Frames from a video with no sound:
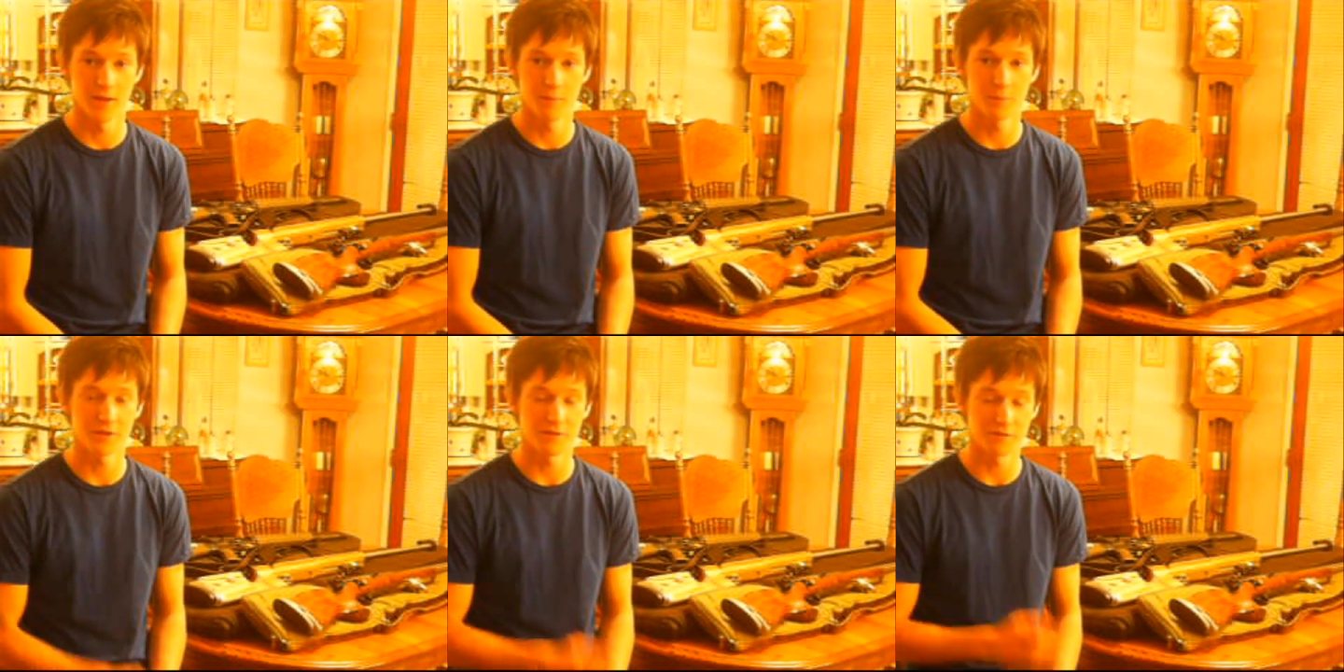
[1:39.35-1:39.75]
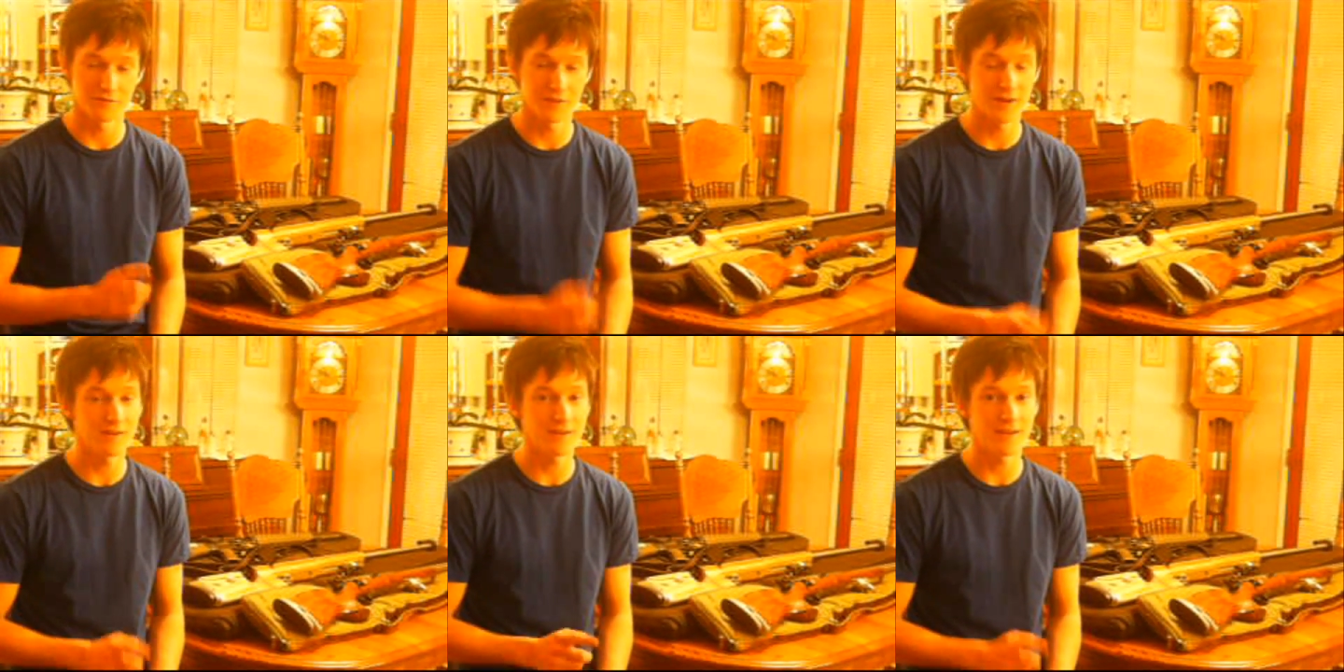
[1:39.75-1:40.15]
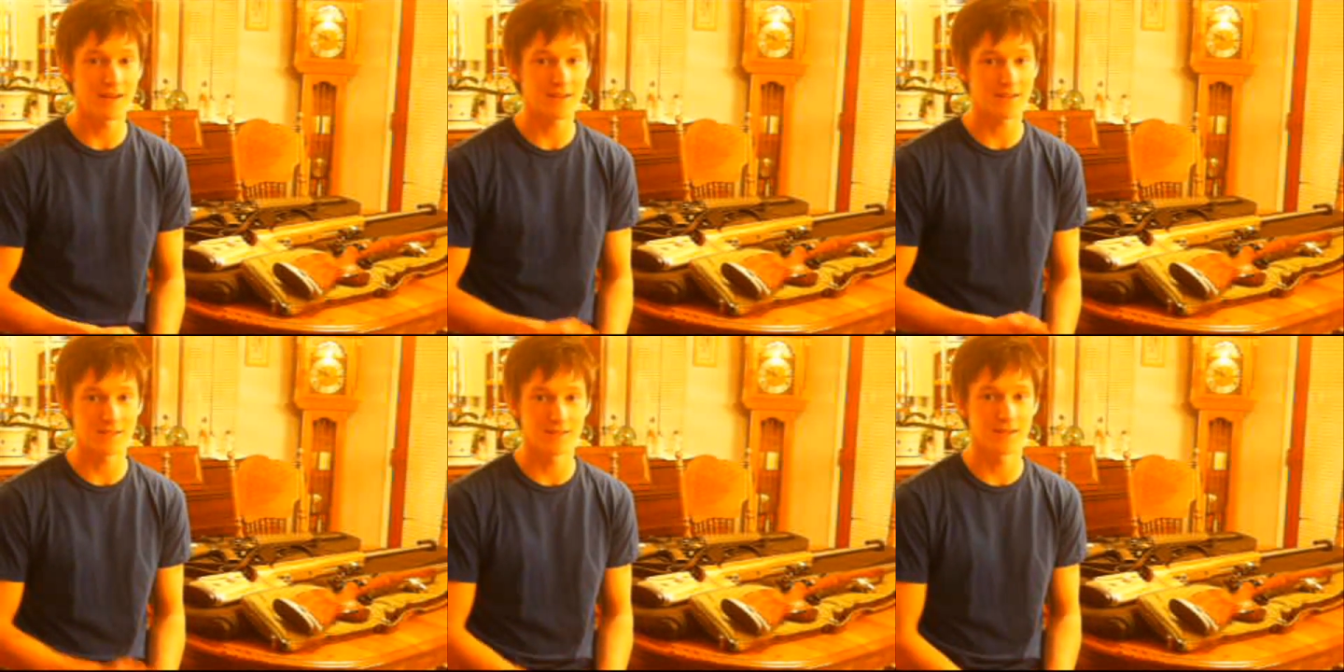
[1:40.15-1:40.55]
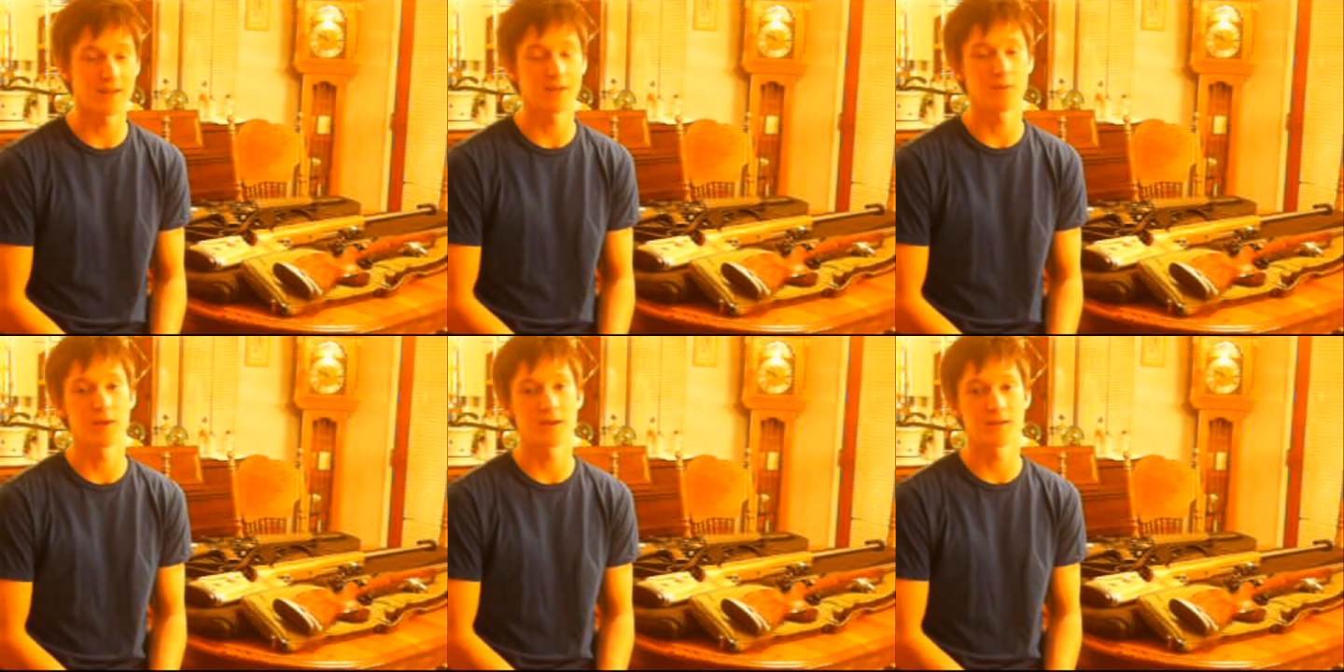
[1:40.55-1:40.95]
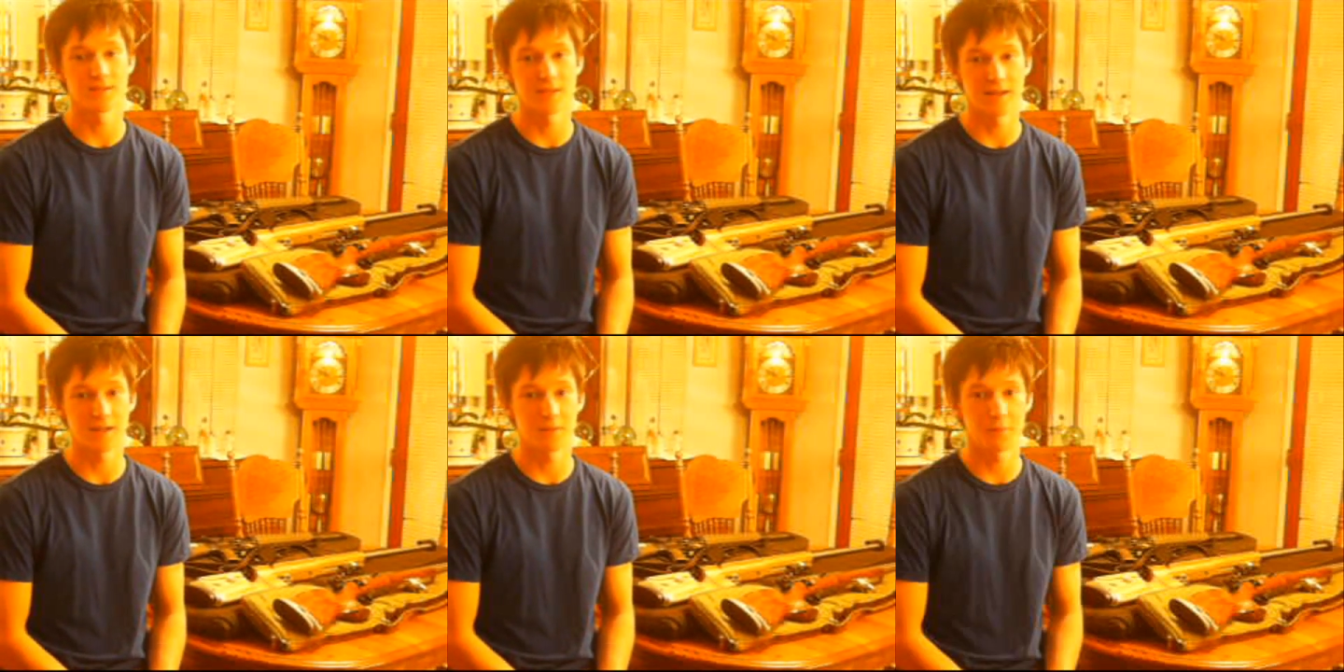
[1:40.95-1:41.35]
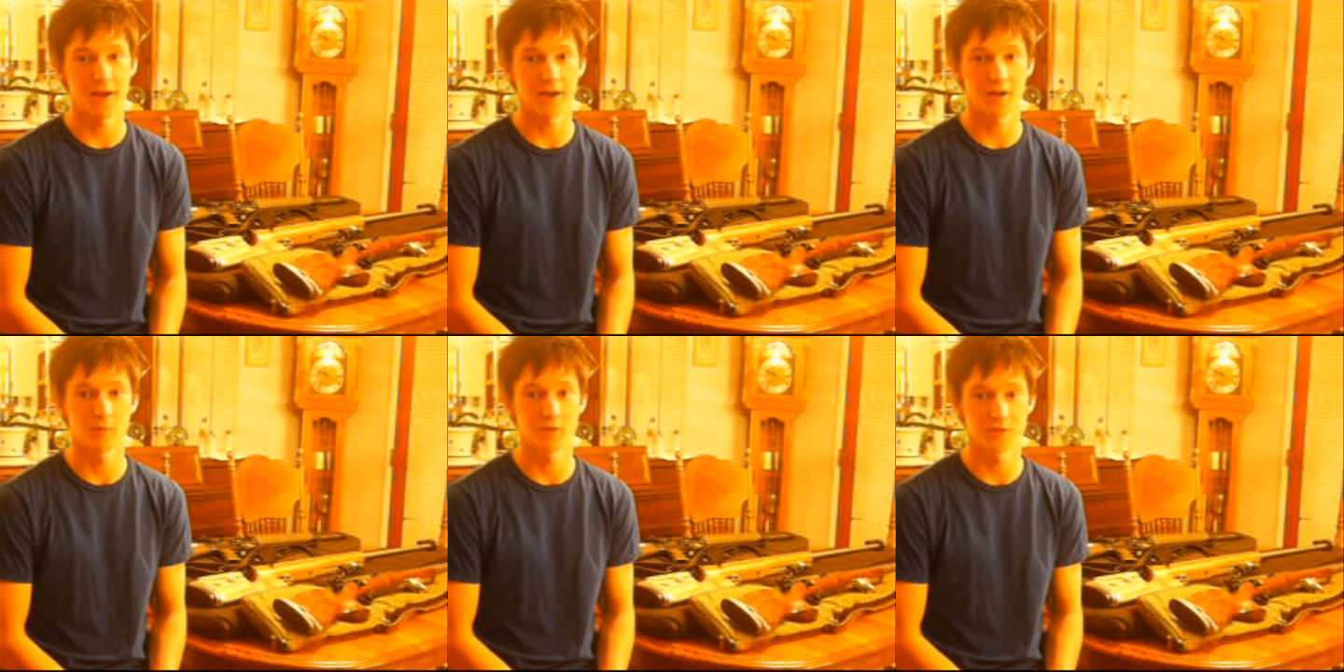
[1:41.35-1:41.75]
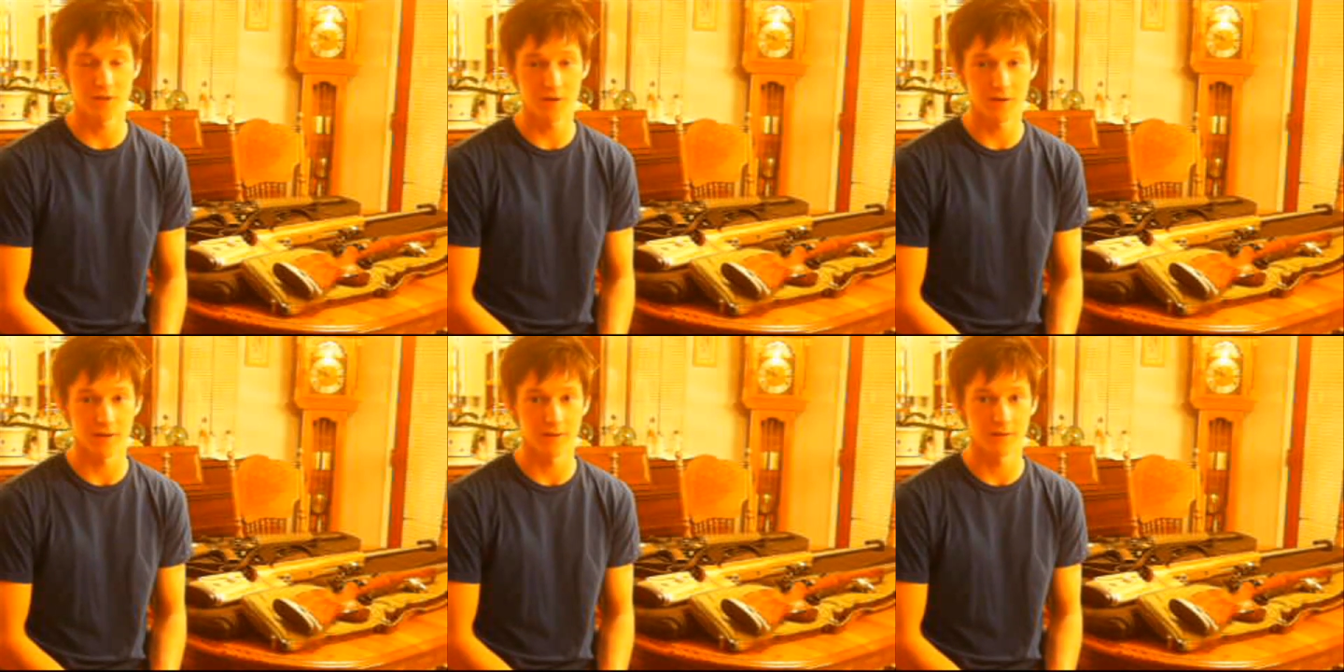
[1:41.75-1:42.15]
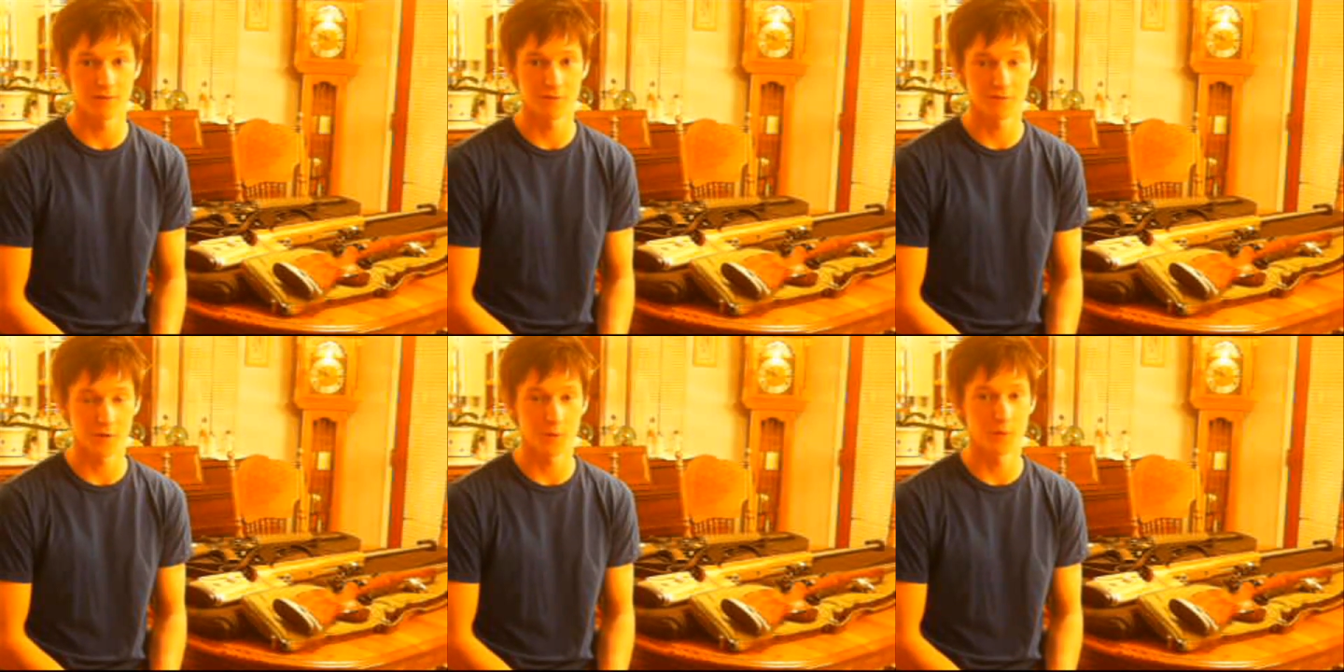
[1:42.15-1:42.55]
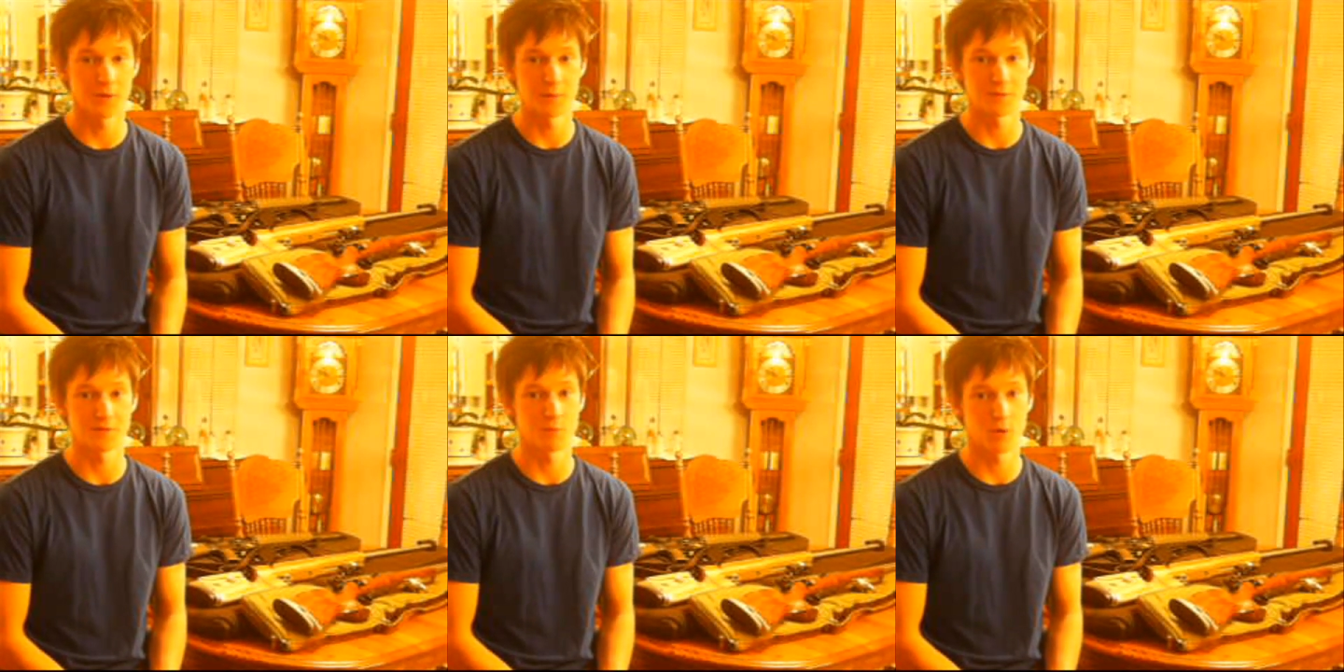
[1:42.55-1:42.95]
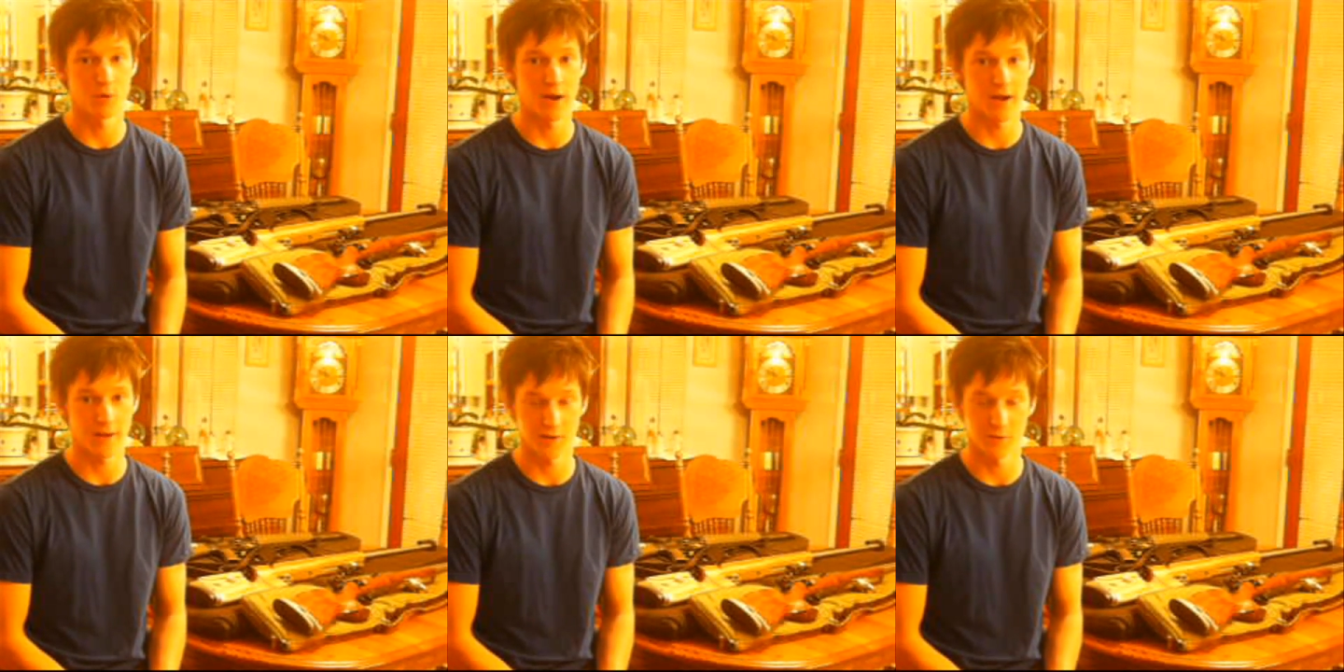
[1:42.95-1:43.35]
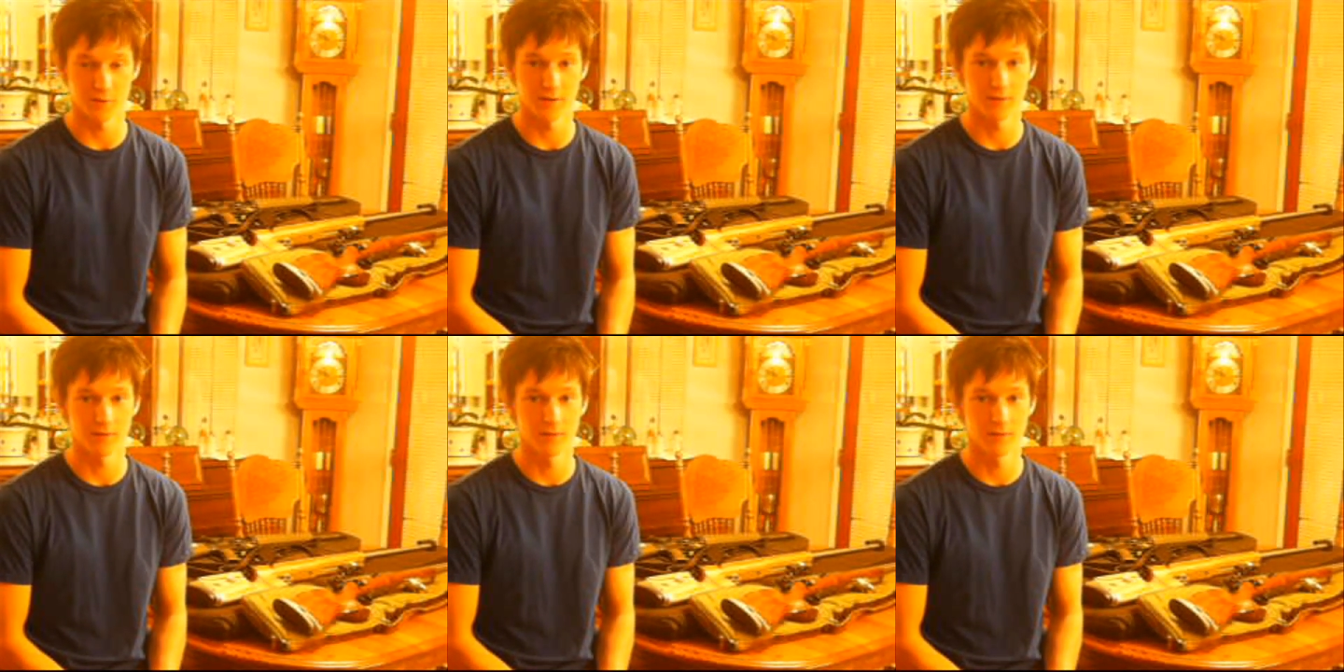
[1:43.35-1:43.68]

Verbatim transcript: But the very next day we had to take it back and return it for one that was more accurate.